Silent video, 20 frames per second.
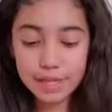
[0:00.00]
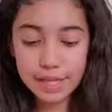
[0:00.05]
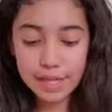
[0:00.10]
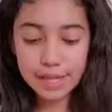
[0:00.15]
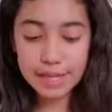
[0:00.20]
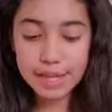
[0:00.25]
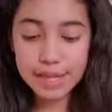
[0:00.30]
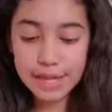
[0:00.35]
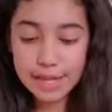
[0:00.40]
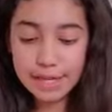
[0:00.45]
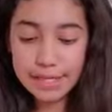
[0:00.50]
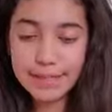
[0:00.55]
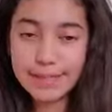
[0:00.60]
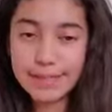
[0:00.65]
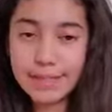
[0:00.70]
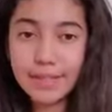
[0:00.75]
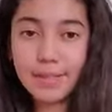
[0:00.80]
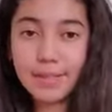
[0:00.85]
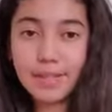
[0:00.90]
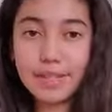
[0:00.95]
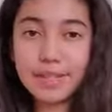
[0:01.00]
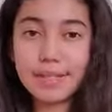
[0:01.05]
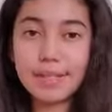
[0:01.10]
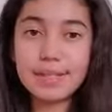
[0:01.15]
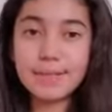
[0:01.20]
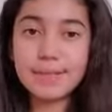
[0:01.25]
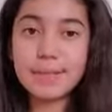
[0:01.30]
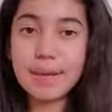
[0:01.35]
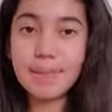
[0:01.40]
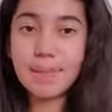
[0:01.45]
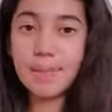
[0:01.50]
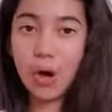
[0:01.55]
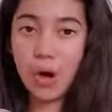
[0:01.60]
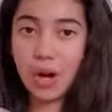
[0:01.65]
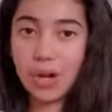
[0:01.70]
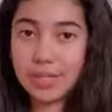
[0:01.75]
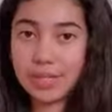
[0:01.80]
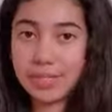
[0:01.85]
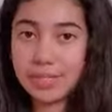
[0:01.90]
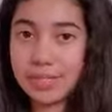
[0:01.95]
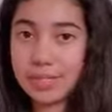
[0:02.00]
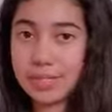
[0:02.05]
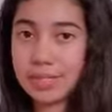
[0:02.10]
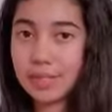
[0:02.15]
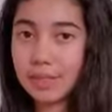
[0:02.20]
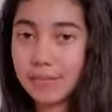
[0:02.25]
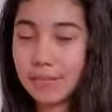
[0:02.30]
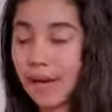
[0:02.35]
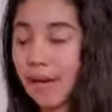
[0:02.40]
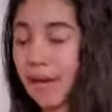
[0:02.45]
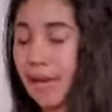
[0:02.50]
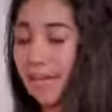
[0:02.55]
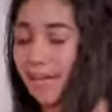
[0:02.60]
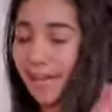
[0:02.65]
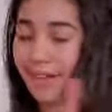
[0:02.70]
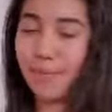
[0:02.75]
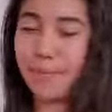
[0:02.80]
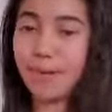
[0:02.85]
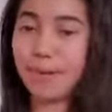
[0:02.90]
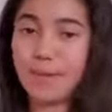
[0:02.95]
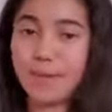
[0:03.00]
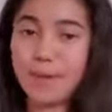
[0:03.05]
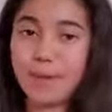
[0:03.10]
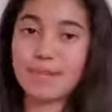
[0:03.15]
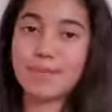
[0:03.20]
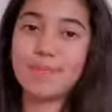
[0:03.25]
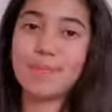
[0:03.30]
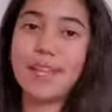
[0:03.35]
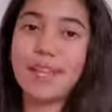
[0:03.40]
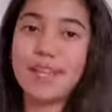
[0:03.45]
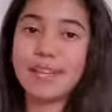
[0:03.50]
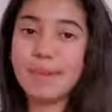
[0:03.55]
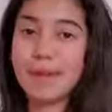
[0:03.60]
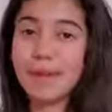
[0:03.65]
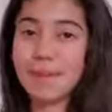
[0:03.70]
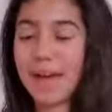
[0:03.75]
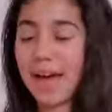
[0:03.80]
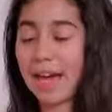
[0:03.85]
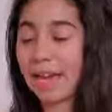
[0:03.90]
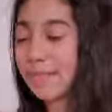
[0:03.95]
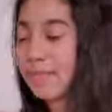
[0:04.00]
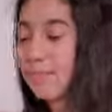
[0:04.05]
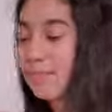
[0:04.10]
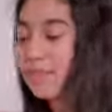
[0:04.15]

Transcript: thing is, so this is my box, my, not my box, but like my bag.